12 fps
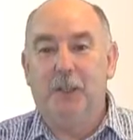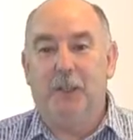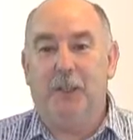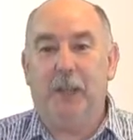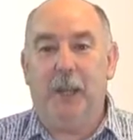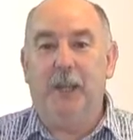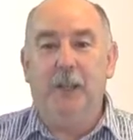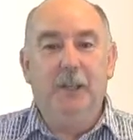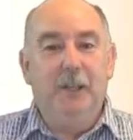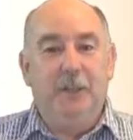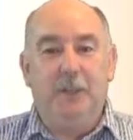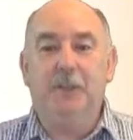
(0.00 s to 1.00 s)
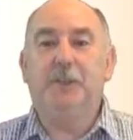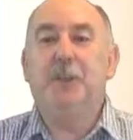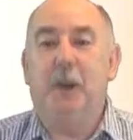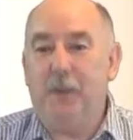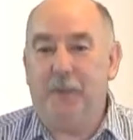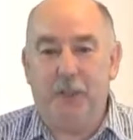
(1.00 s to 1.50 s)
Okay, there is
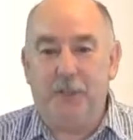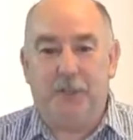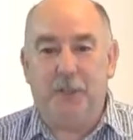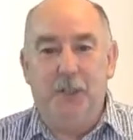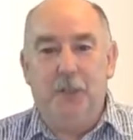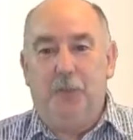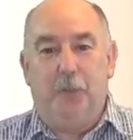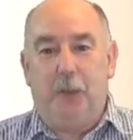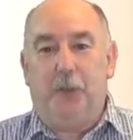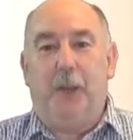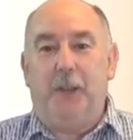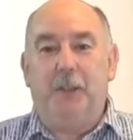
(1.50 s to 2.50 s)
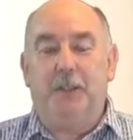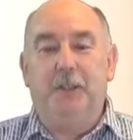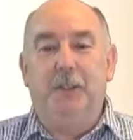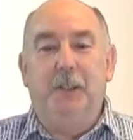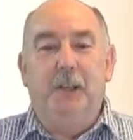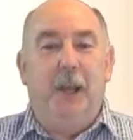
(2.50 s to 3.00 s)
no evidence foot
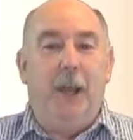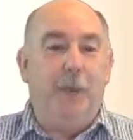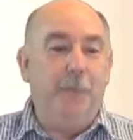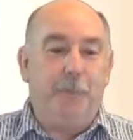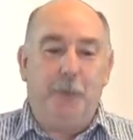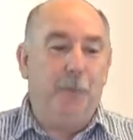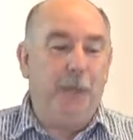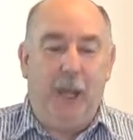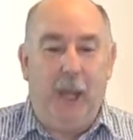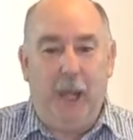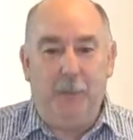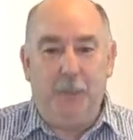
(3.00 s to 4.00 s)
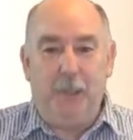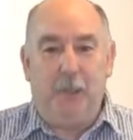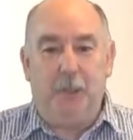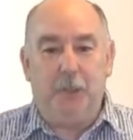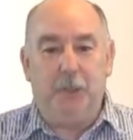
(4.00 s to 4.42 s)
orthotics do any harm in the long